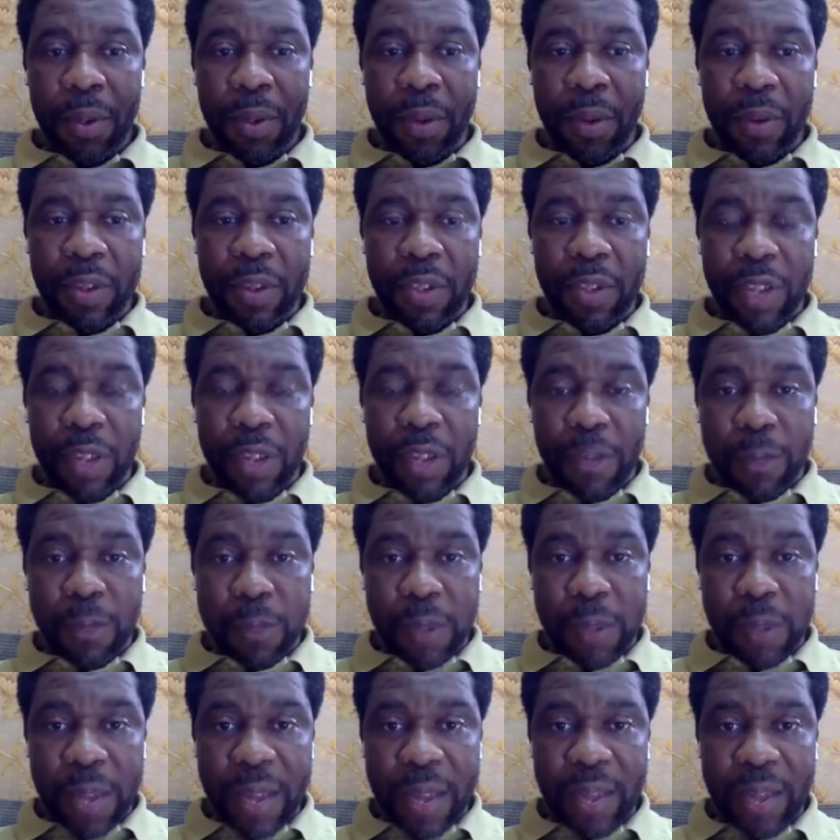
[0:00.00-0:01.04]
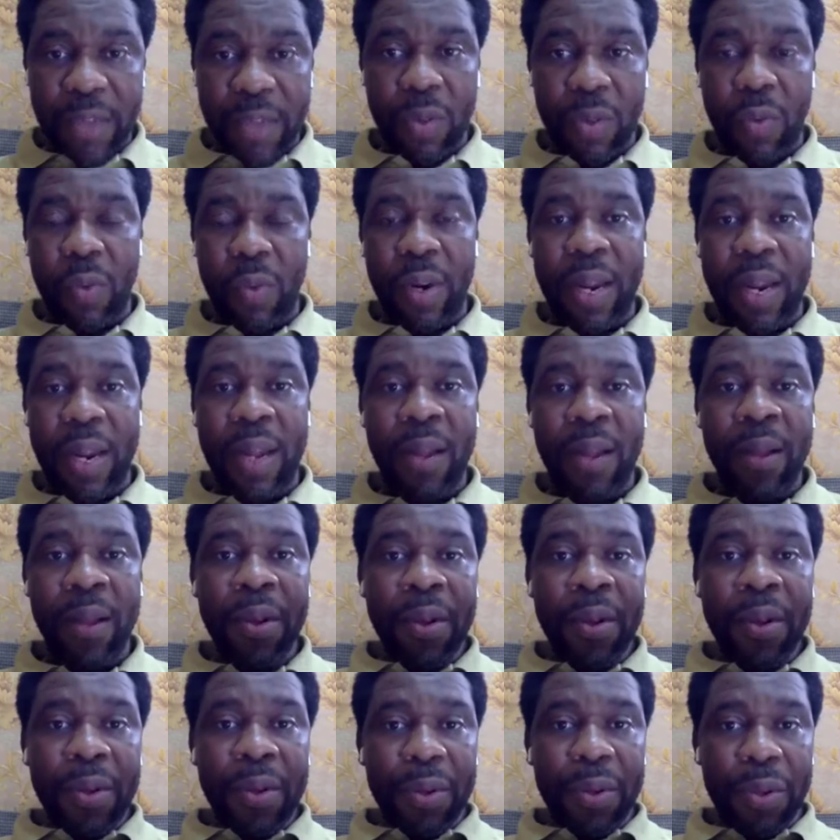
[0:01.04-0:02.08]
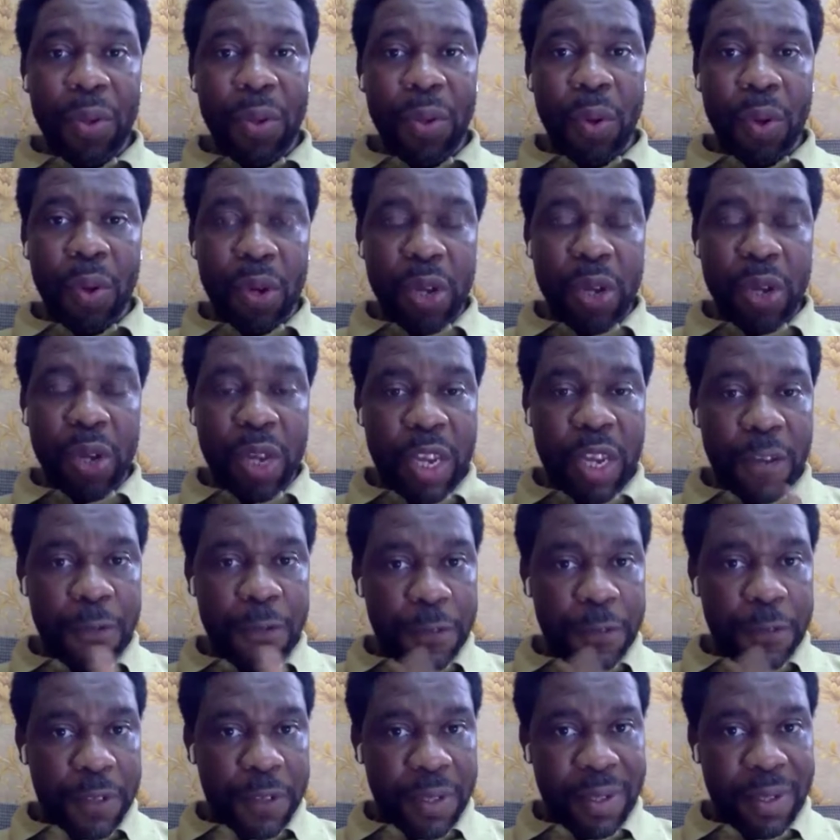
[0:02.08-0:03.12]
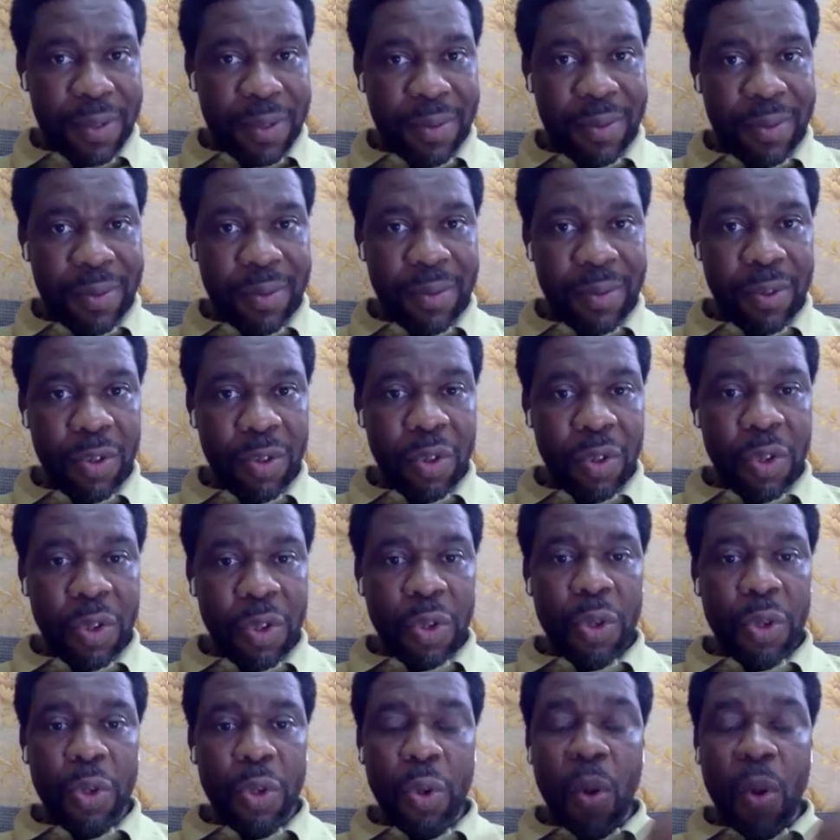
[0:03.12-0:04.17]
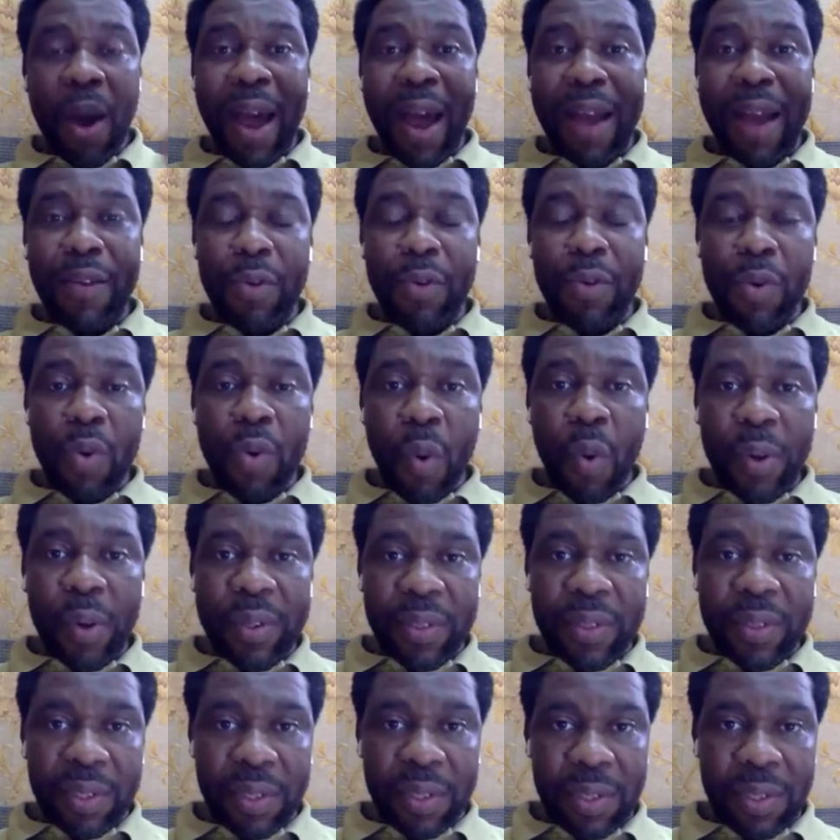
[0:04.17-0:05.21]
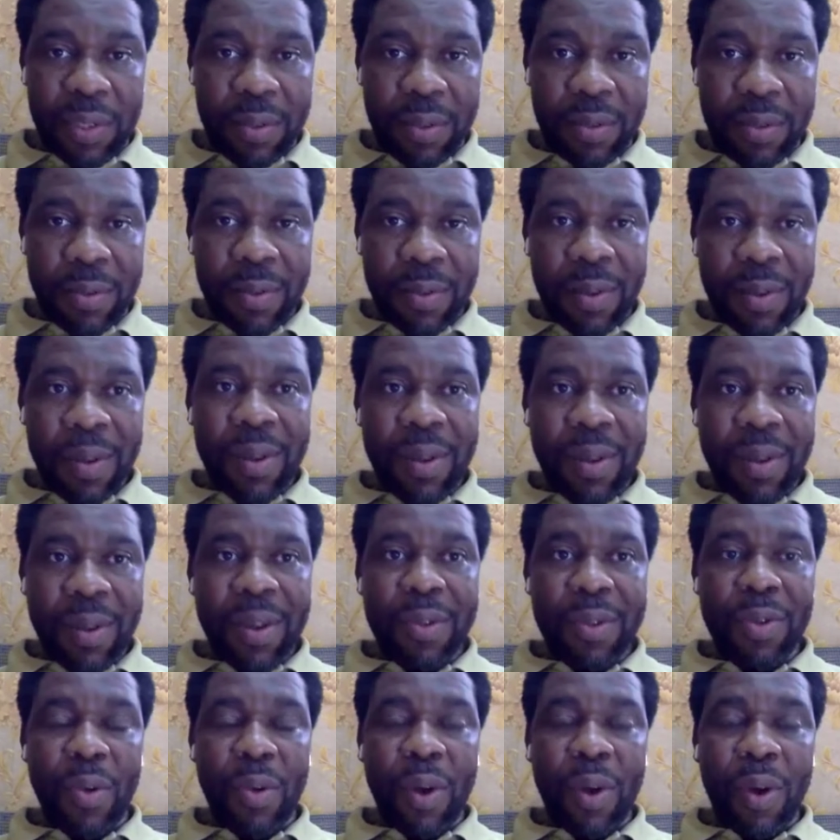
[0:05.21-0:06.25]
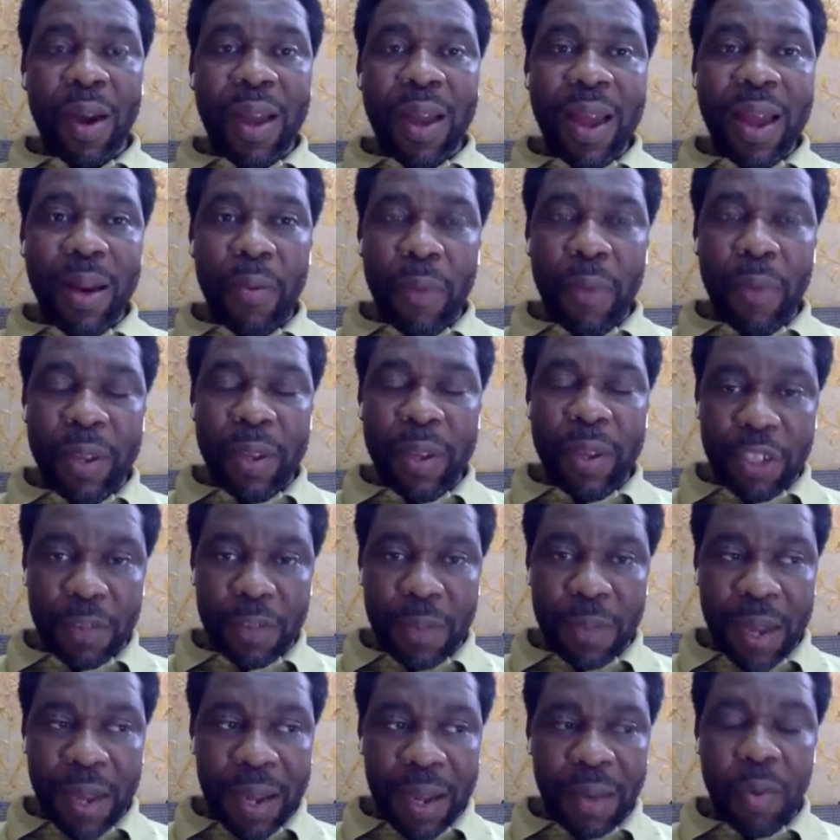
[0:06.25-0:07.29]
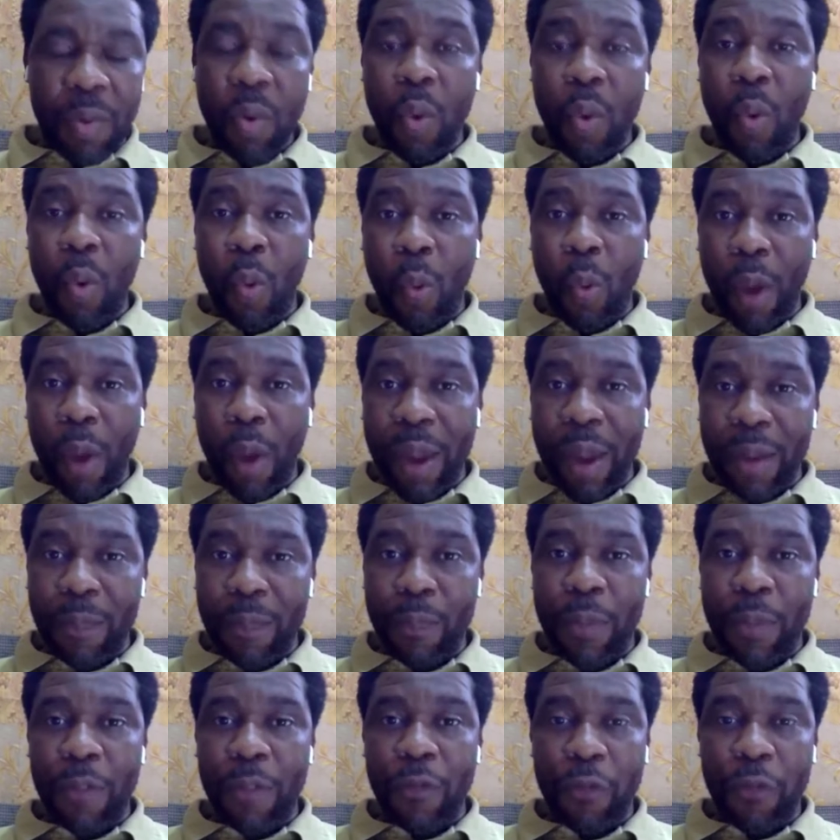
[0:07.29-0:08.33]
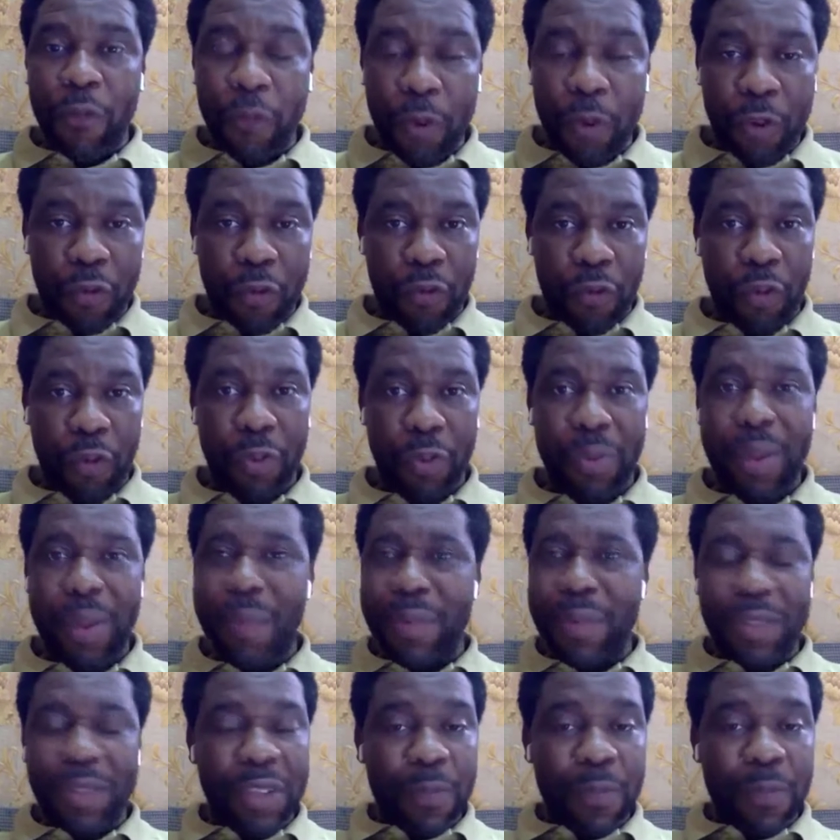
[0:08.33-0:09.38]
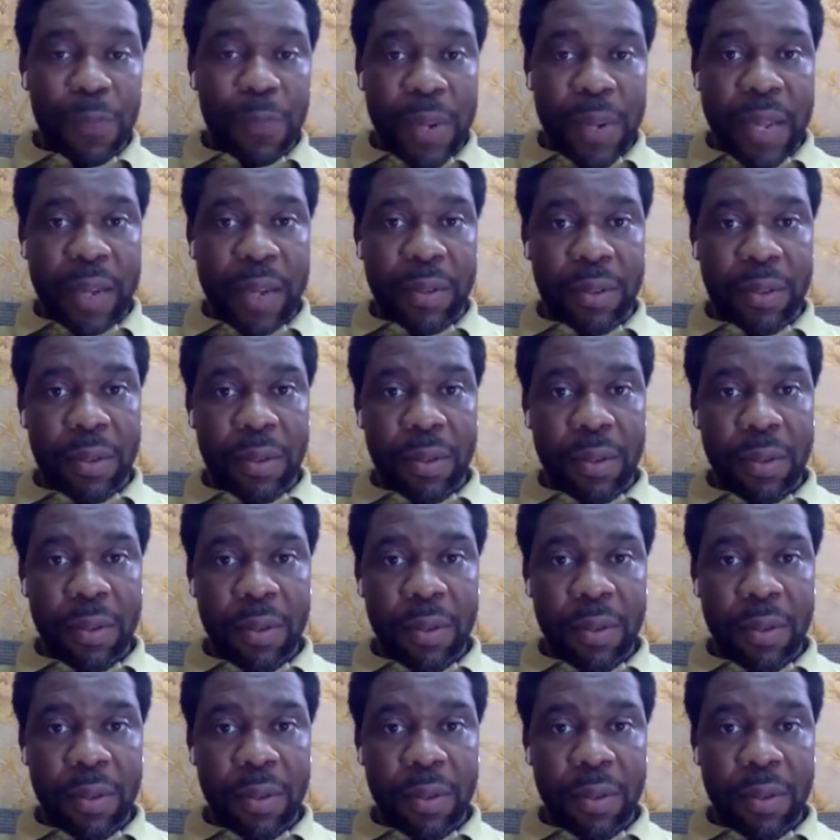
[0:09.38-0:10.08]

There is a place where your gifting, your anointing, your charisma will be fruitful. There is a place.